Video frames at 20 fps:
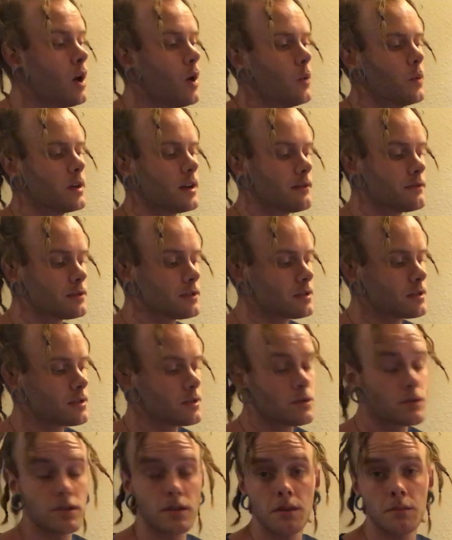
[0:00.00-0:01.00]
whenever you're
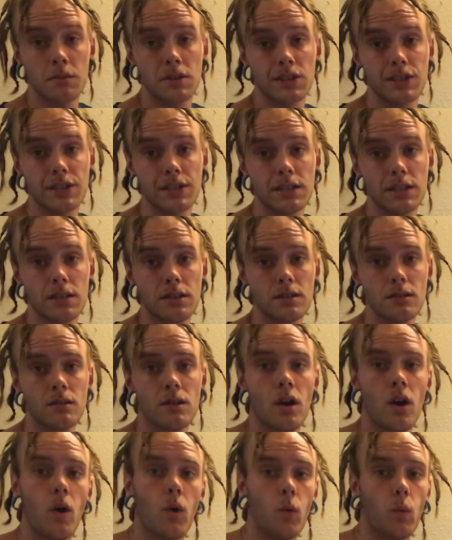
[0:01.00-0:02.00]
using a machine,
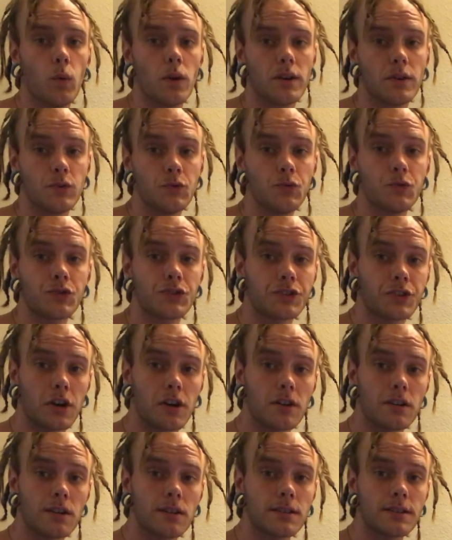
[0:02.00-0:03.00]
when you
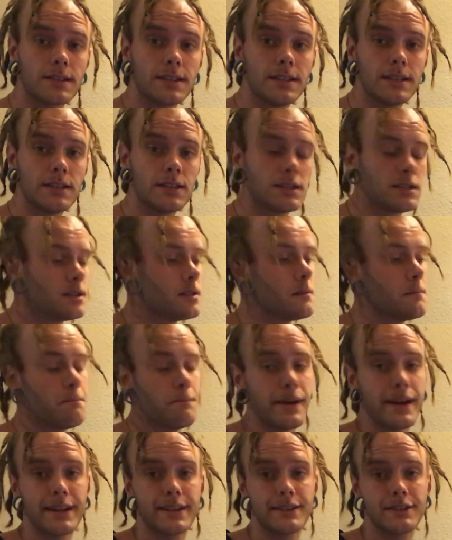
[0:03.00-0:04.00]
start on a stitch,
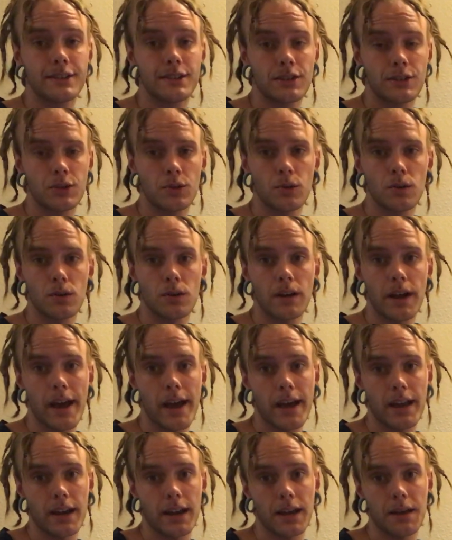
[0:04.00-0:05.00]
make sure
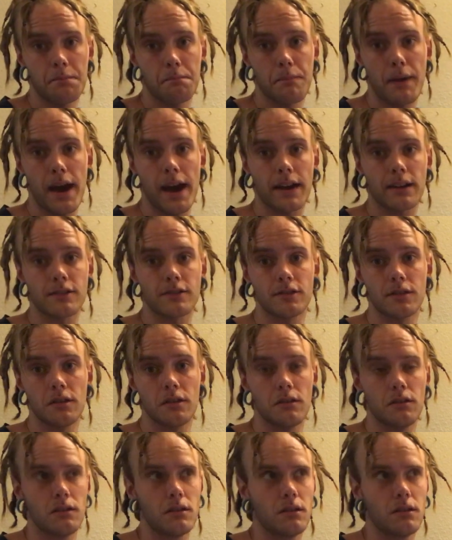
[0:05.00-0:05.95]
and like back sew.